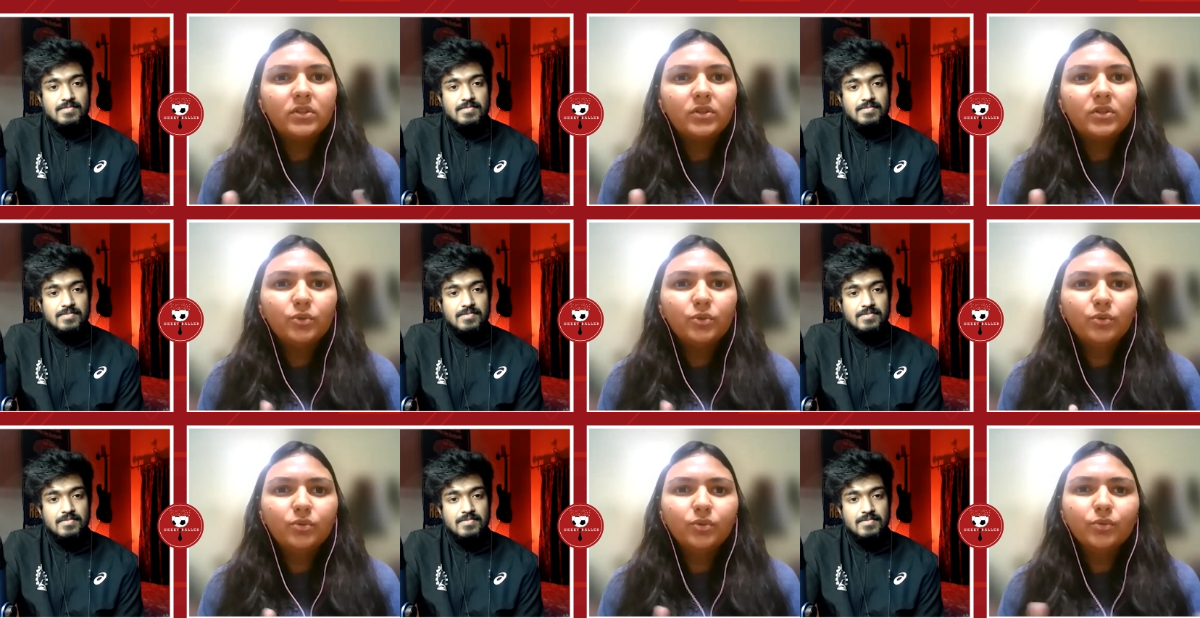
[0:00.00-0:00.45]

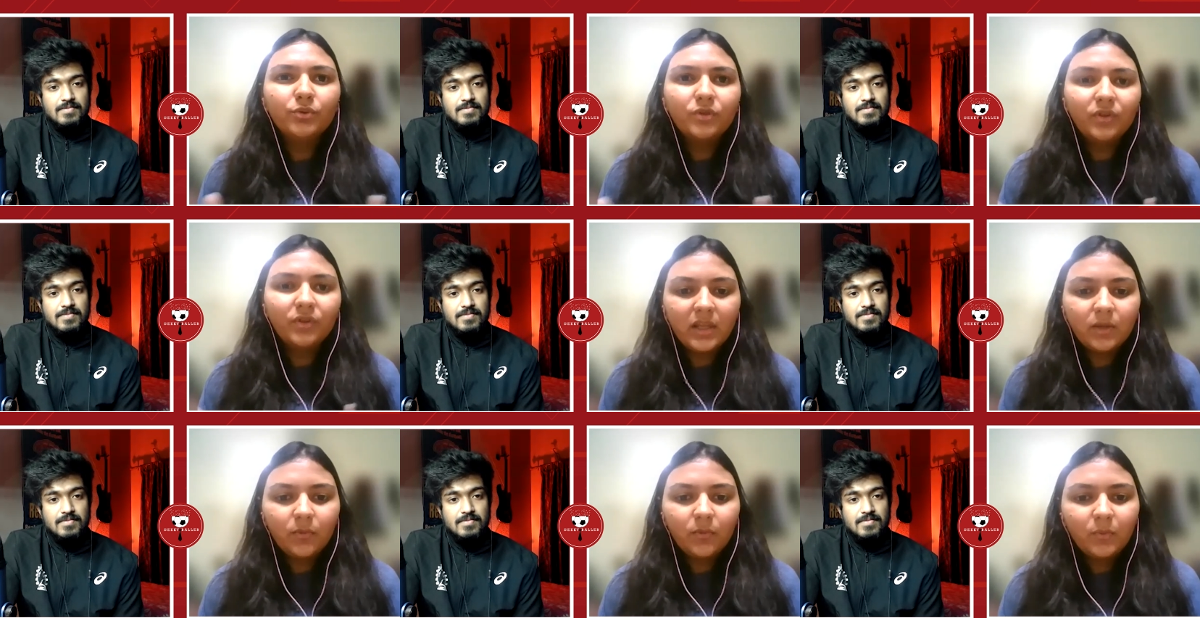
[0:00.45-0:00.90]
Speaker 1: two to
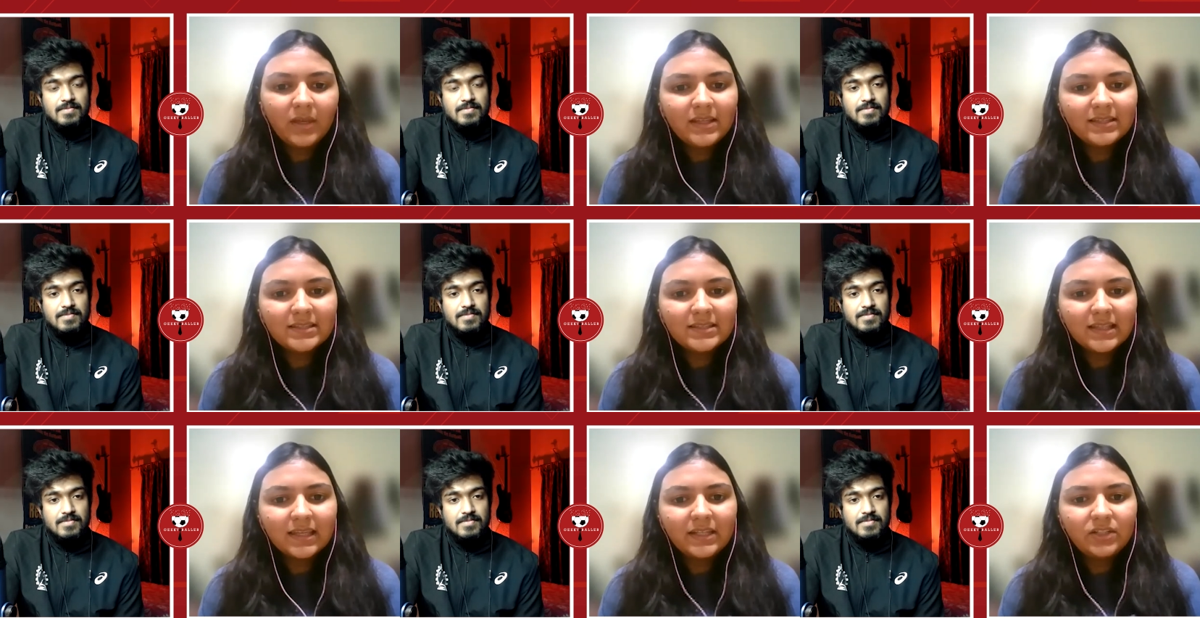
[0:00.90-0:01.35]
three weeks
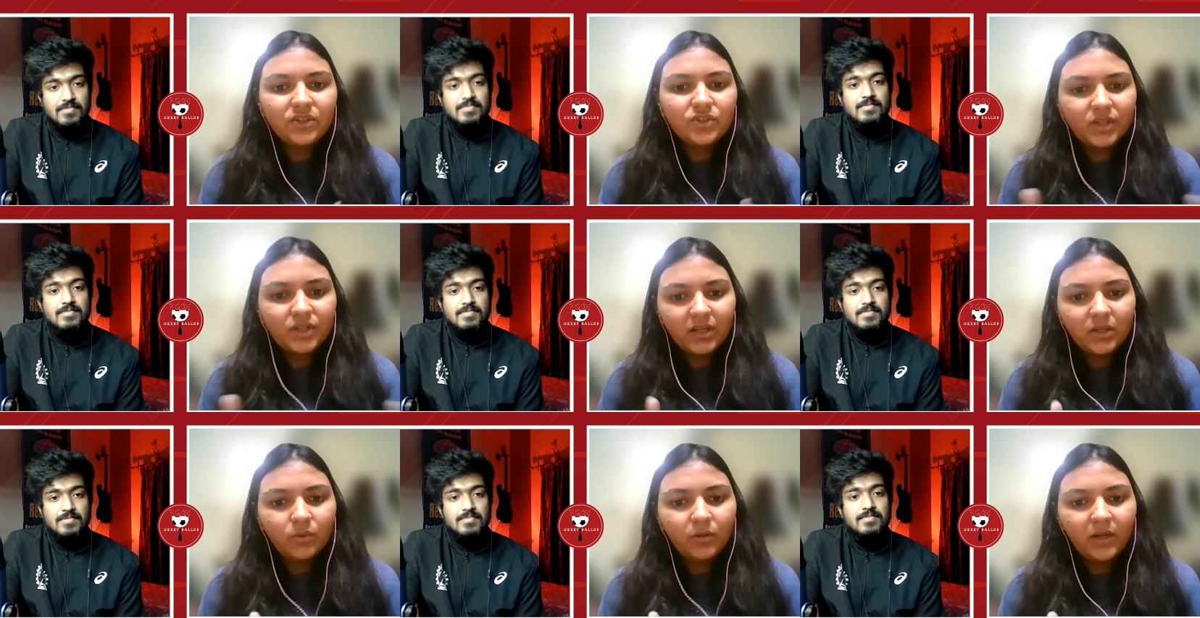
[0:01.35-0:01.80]
in
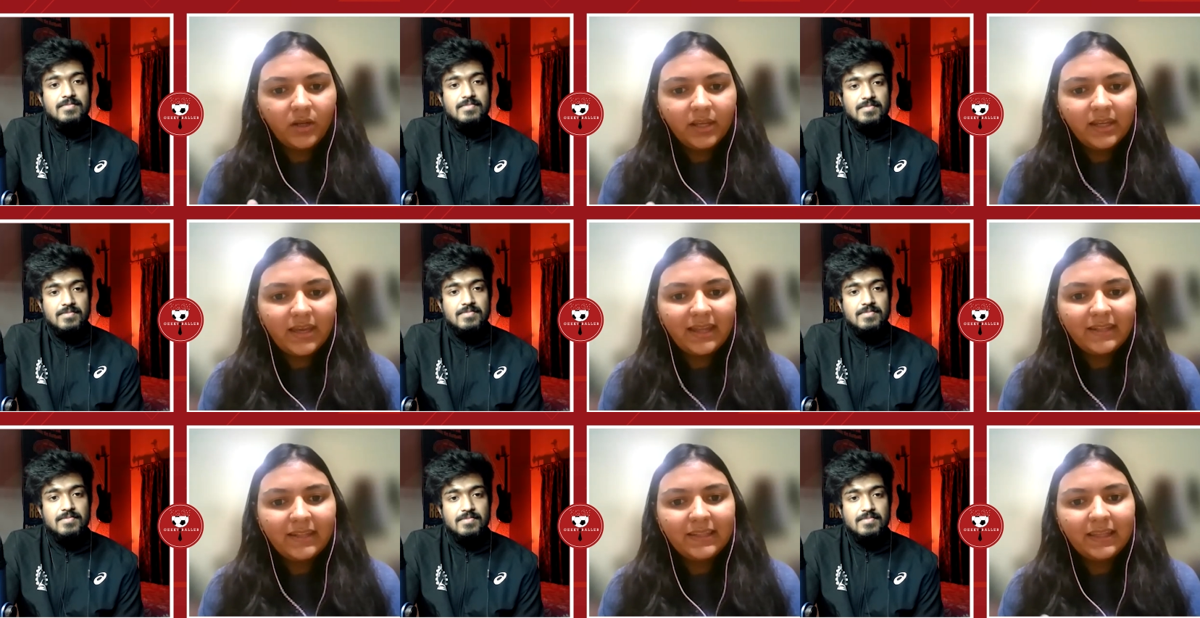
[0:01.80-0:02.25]
scheduling
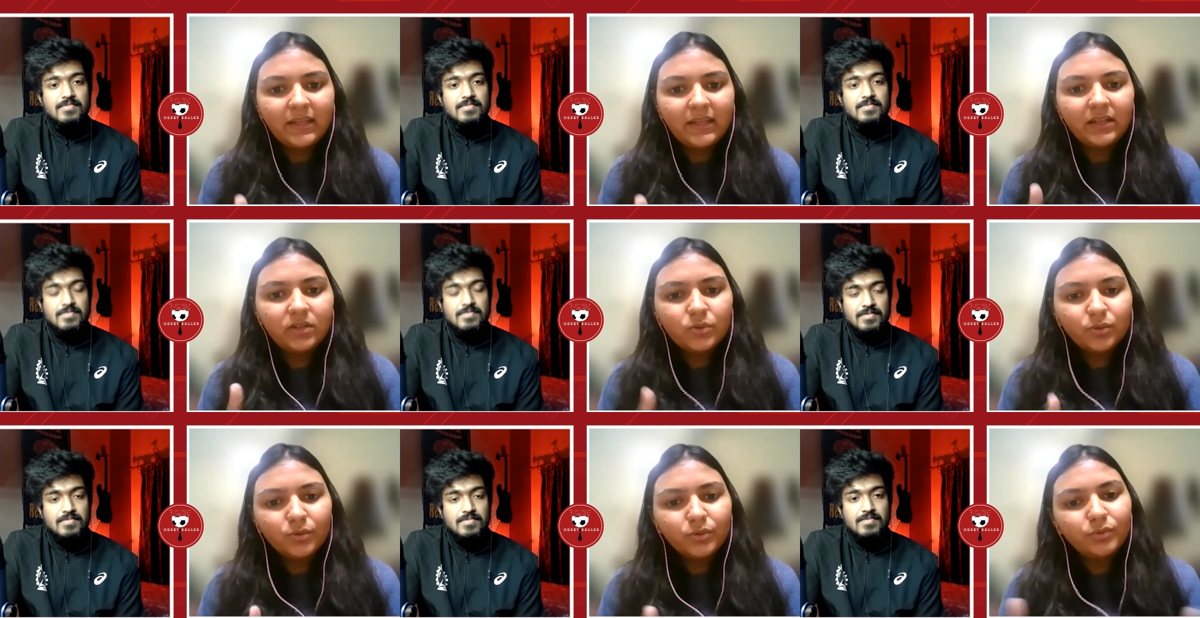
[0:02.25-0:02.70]
and then
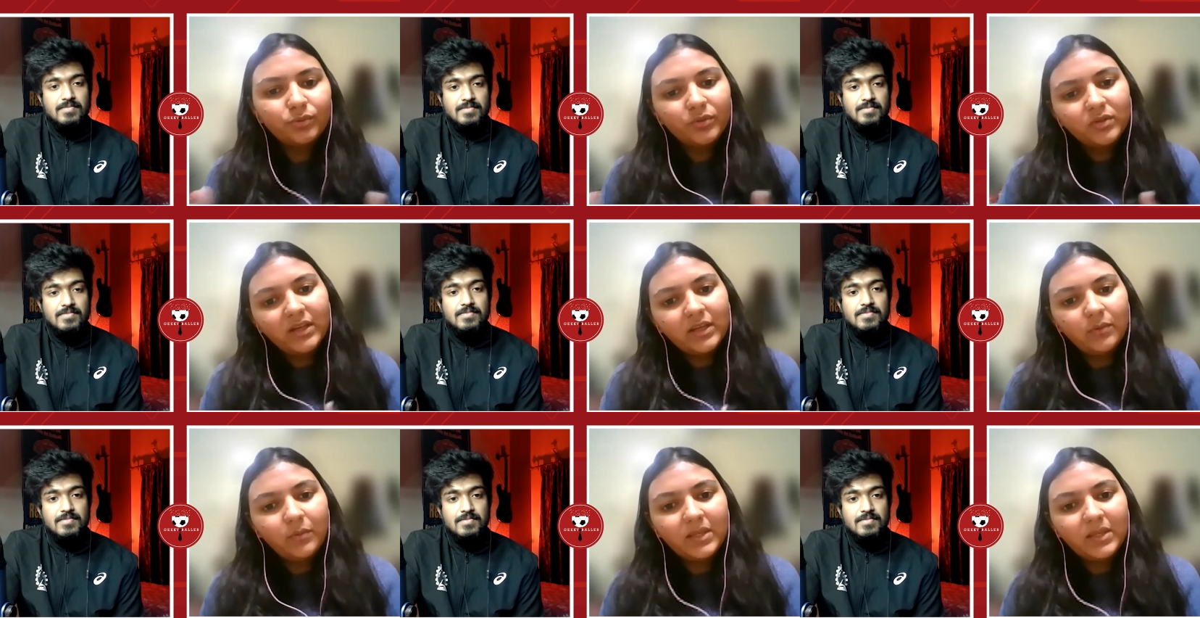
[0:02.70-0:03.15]
two to
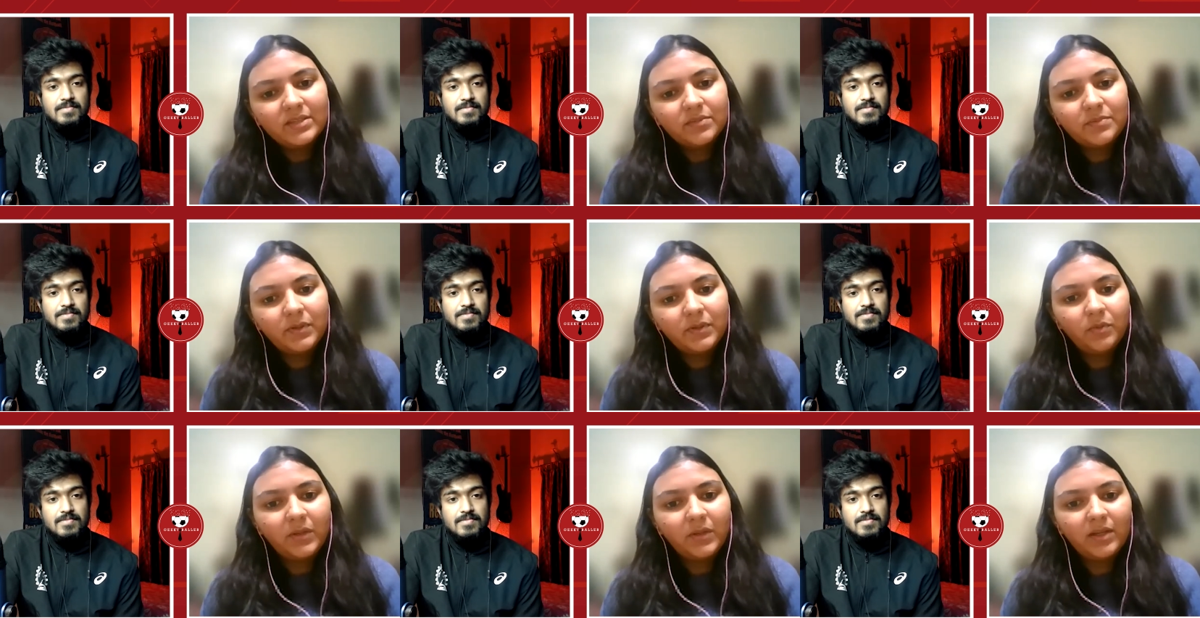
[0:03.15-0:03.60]
three weeks
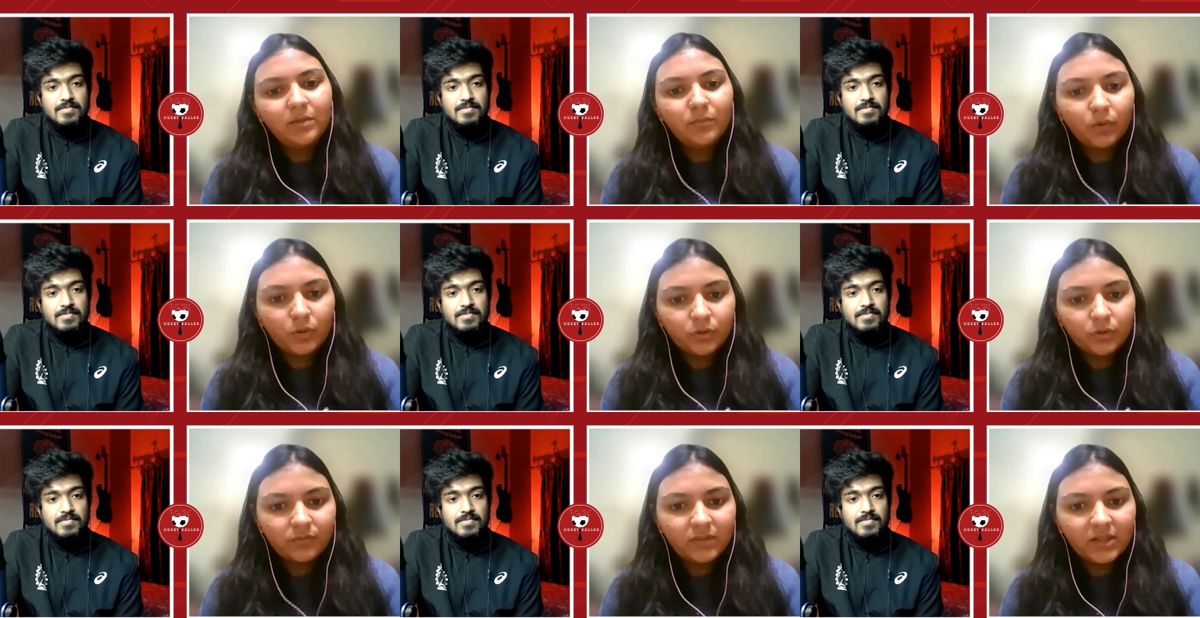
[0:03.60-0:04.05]
between
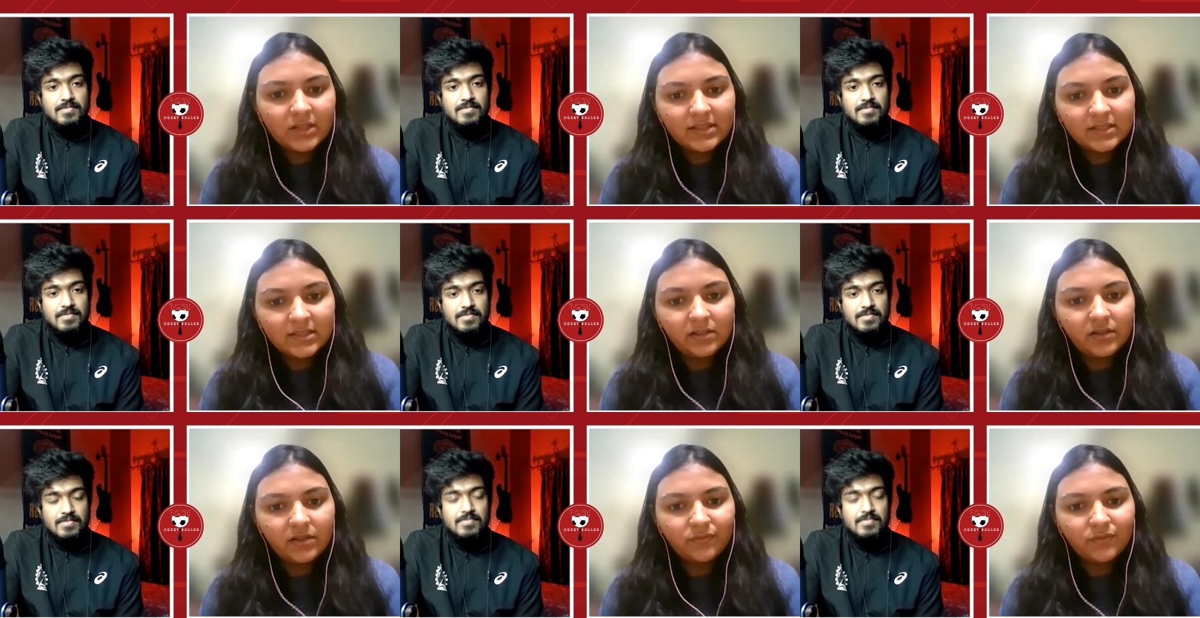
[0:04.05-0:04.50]
both of these
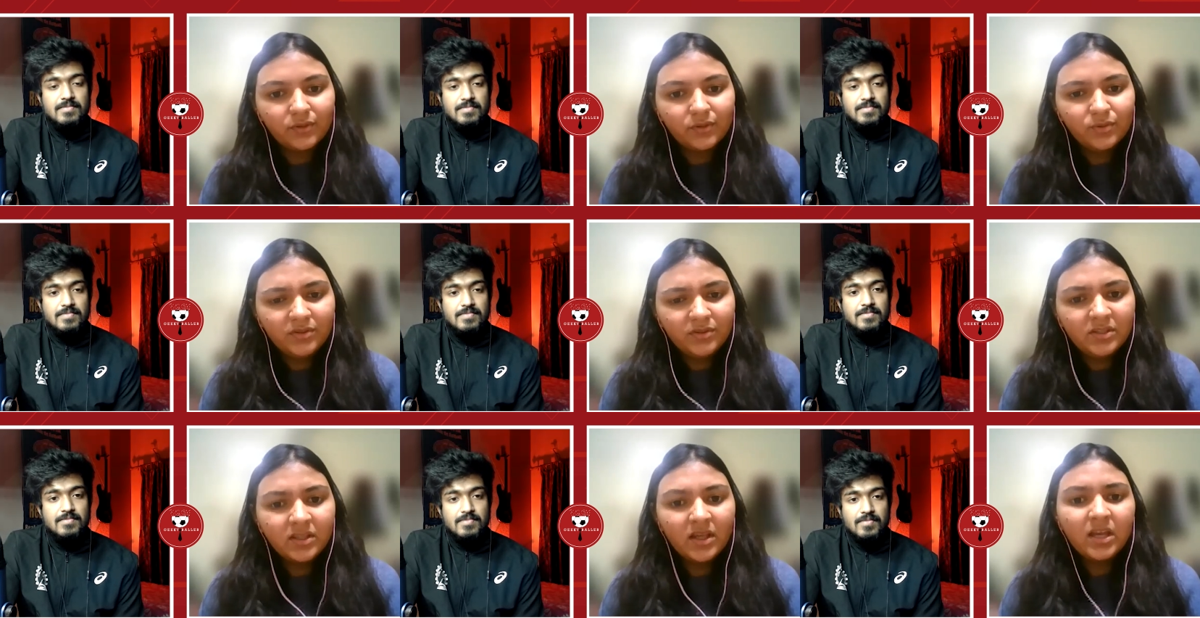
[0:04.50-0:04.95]
interviews